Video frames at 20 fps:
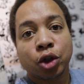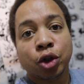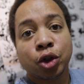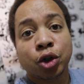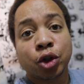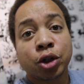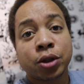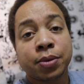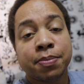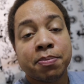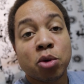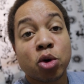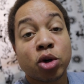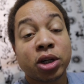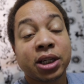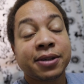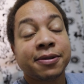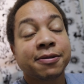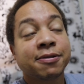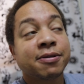Good
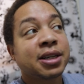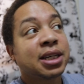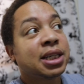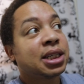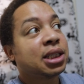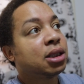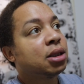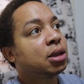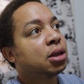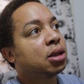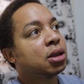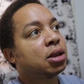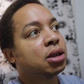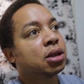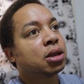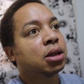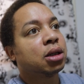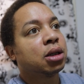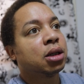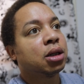morning,
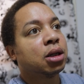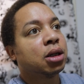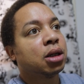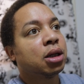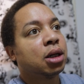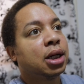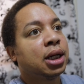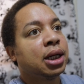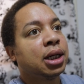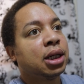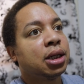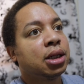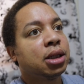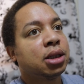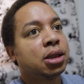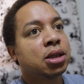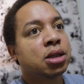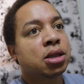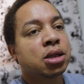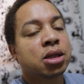friends.
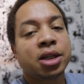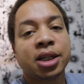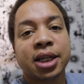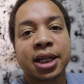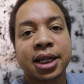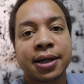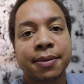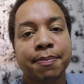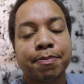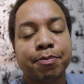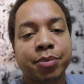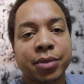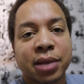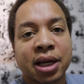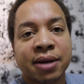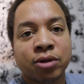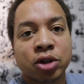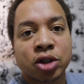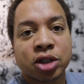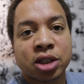It's Sunday.
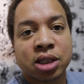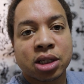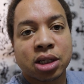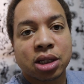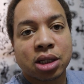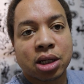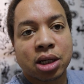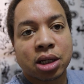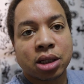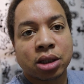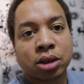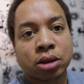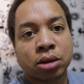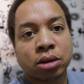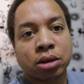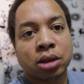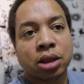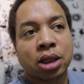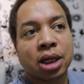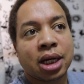I've just
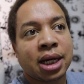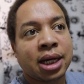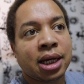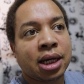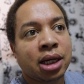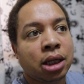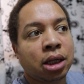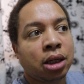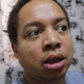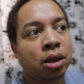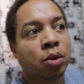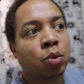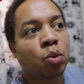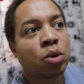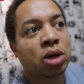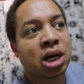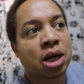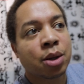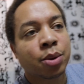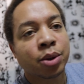done a
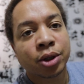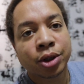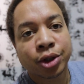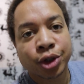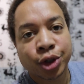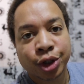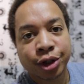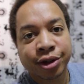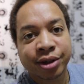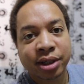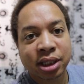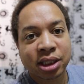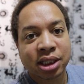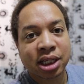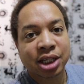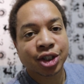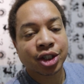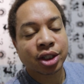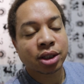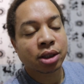1 hour tutoring
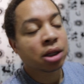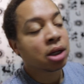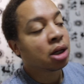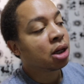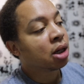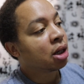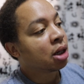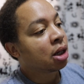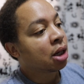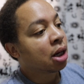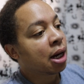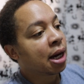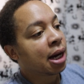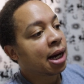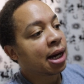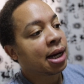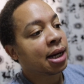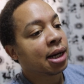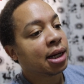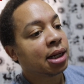session,
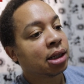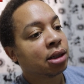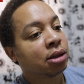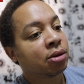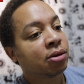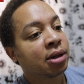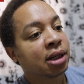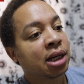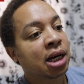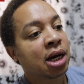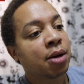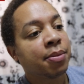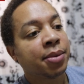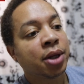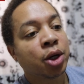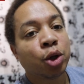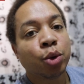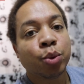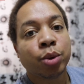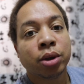and right now I'm
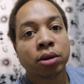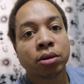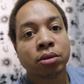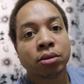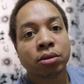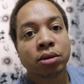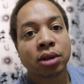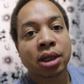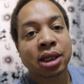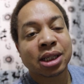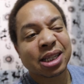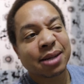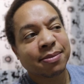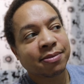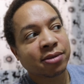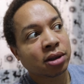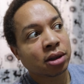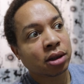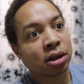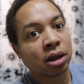the only one,
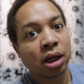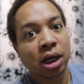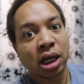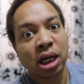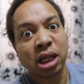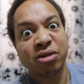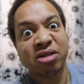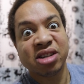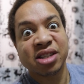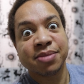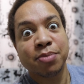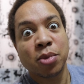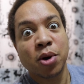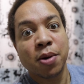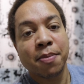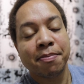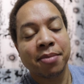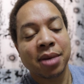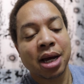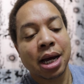except for Hilary's
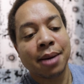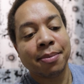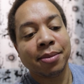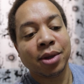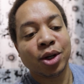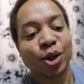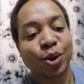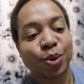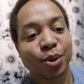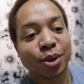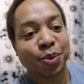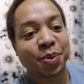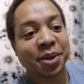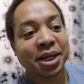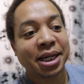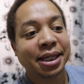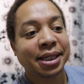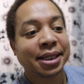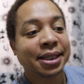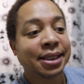mum, I'm the only one
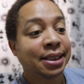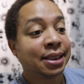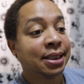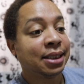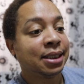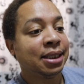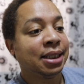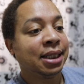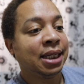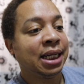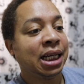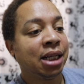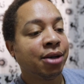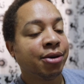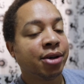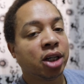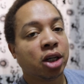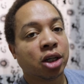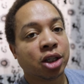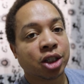awake.
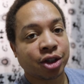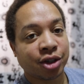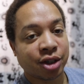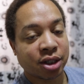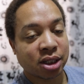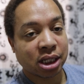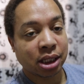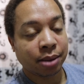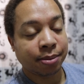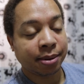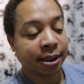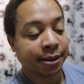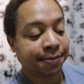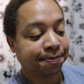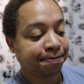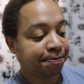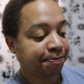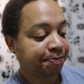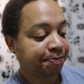Hilary and Oscar are sleeping.